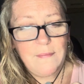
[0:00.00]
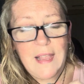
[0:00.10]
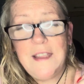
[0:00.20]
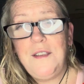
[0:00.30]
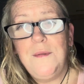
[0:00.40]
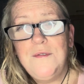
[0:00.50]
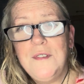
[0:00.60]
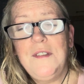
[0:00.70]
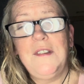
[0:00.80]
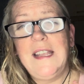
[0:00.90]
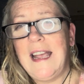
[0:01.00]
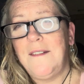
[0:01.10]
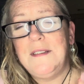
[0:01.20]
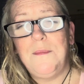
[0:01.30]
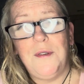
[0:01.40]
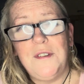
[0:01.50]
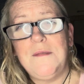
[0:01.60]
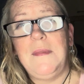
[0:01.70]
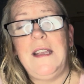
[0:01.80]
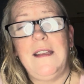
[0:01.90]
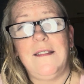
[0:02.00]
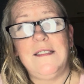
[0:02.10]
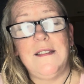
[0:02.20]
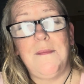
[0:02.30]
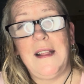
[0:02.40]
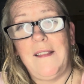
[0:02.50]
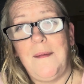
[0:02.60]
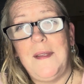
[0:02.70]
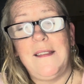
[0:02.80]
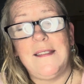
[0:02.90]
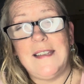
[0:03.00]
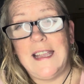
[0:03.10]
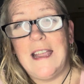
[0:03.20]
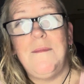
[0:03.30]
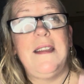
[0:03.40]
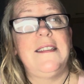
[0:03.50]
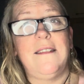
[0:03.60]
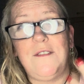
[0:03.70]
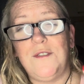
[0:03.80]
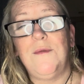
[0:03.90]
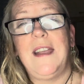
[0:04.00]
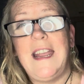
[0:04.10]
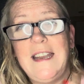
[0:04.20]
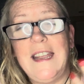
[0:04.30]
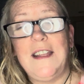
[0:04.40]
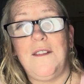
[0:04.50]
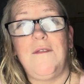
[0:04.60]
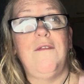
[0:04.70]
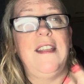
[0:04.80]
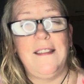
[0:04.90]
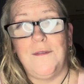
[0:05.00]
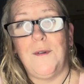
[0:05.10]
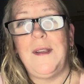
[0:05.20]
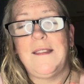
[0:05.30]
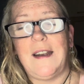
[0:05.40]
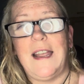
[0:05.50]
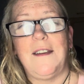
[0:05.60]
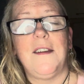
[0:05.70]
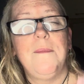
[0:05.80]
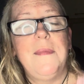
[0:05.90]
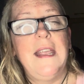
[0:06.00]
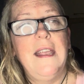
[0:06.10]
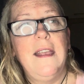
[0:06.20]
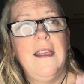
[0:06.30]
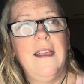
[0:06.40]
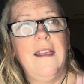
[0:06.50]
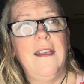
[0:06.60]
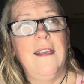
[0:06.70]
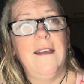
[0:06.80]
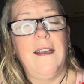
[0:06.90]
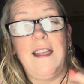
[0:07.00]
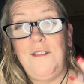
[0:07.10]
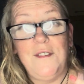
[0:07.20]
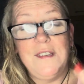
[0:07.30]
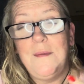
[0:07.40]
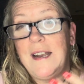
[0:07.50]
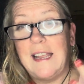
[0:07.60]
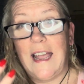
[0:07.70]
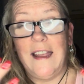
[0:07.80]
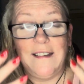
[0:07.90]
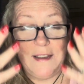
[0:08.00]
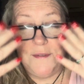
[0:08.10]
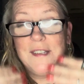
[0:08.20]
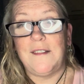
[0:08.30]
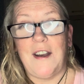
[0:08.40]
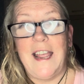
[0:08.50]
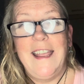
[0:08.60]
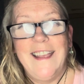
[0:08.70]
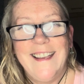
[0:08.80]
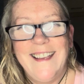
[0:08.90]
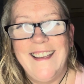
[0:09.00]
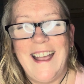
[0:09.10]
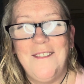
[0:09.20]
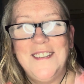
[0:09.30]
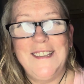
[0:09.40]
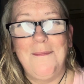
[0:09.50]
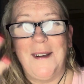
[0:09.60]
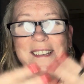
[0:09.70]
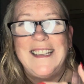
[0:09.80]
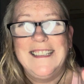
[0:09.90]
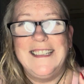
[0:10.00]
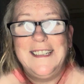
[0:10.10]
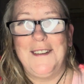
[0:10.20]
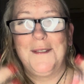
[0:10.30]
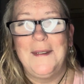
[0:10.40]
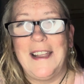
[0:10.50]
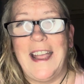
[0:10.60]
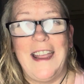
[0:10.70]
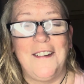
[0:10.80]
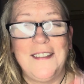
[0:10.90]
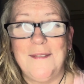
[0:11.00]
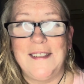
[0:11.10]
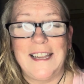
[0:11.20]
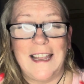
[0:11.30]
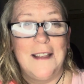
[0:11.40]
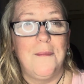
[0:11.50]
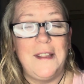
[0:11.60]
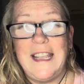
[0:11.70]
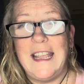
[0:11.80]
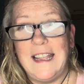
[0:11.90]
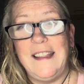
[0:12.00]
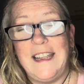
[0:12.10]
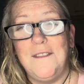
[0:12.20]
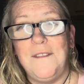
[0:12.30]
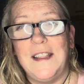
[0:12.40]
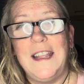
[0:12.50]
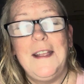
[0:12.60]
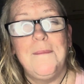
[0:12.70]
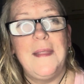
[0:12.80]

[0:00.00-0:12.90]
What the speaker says: And you would really have to push me to my limits to get me to show any kind of raised voice or anger. And usually when I get angry, I would just cry. I would just burst into tears when I get angry because it was like a complete alien feeling.